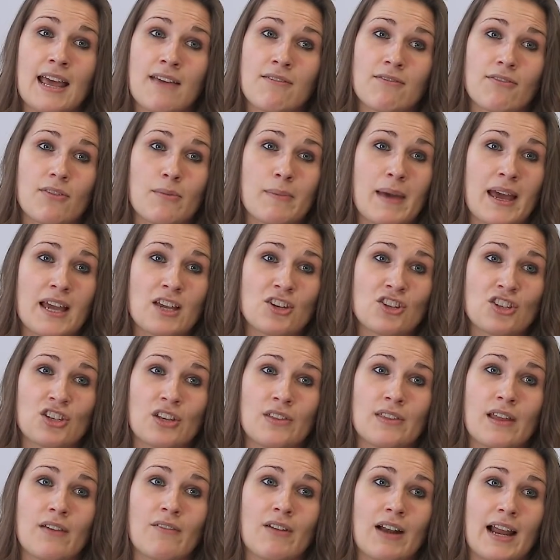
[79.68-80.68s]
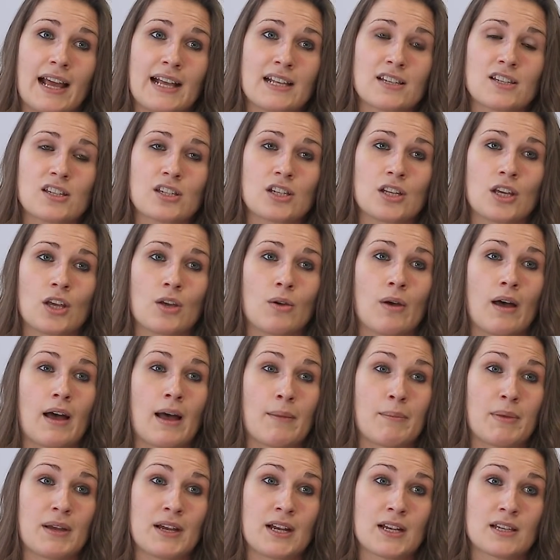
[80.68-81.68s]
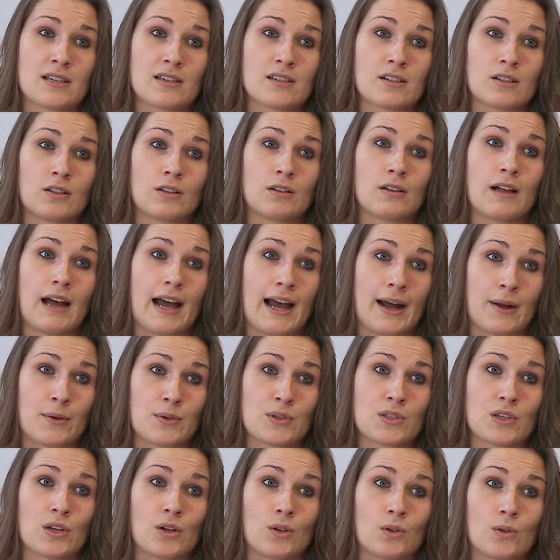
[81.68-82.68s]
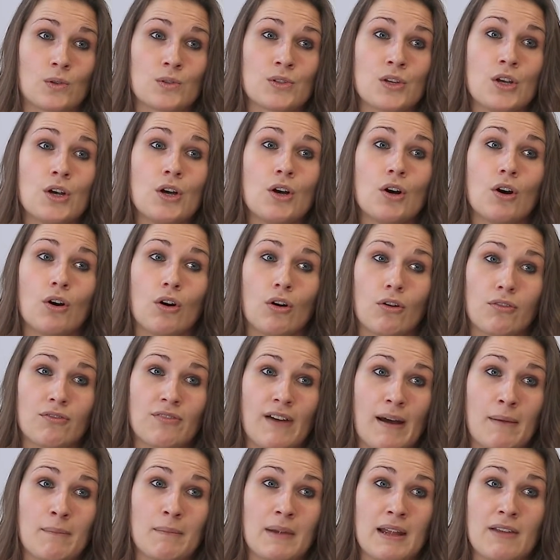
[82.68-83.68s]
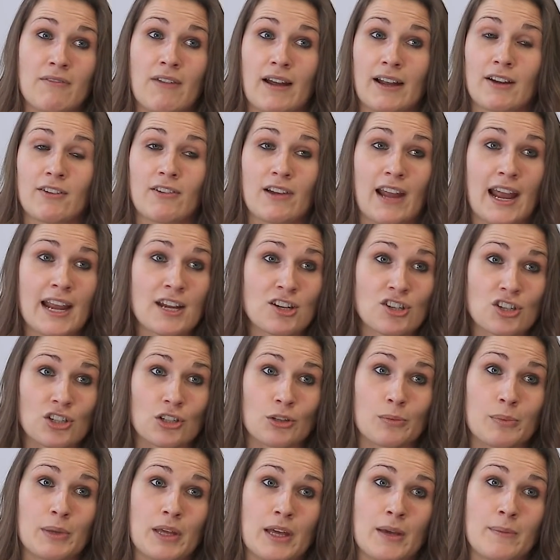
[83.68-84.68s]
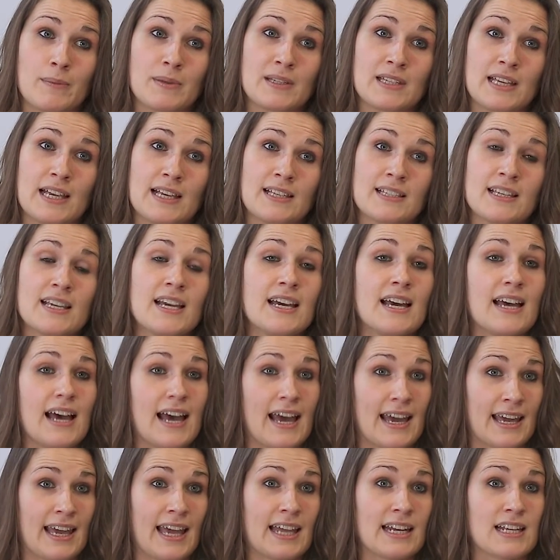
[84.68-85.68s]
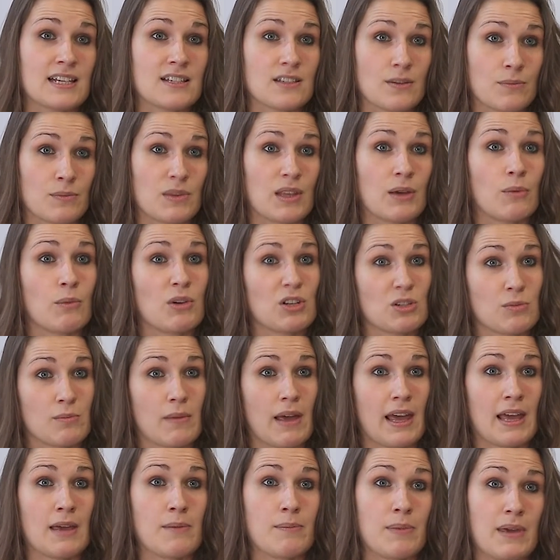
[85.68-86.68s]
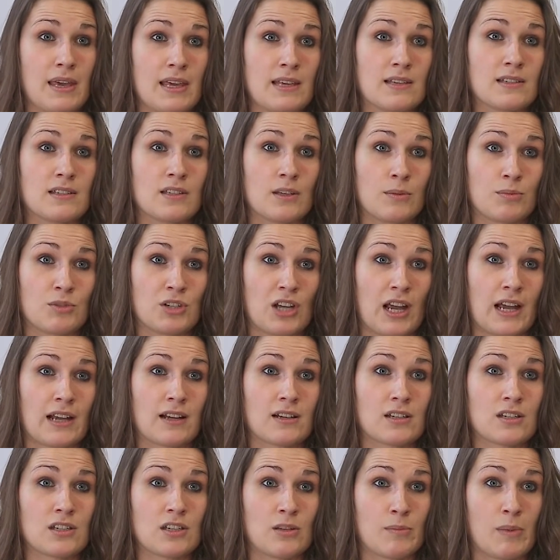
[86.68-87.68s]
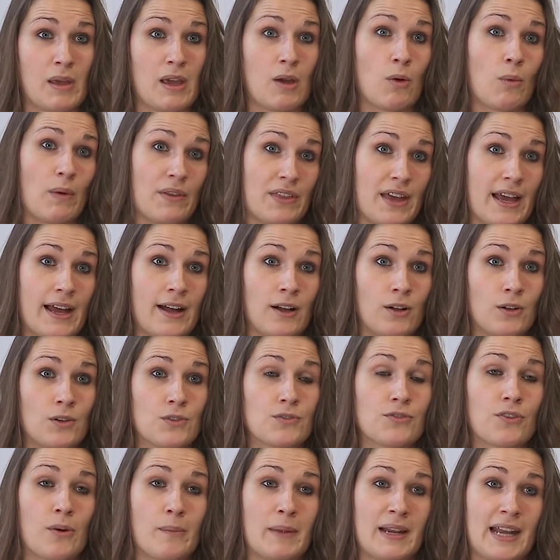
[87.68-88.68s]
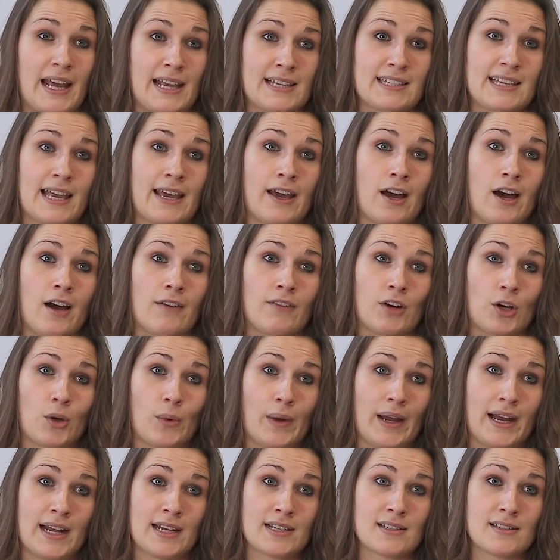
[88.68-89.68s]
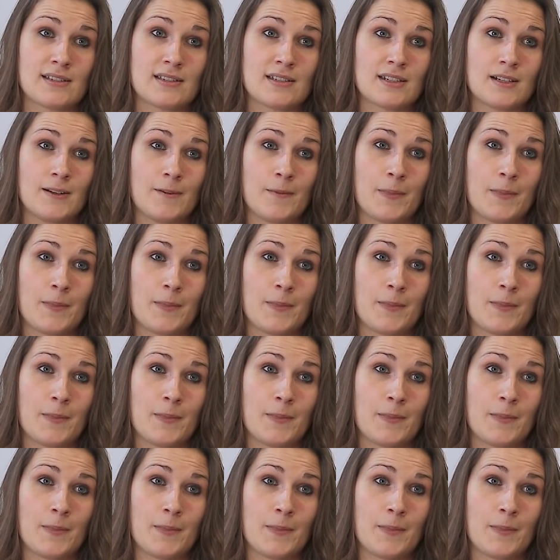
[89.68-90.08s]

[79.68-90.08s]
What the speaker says: information that relates to a personal, household or family recreational purposes again is something which may be subject to being withheld from an SAR request.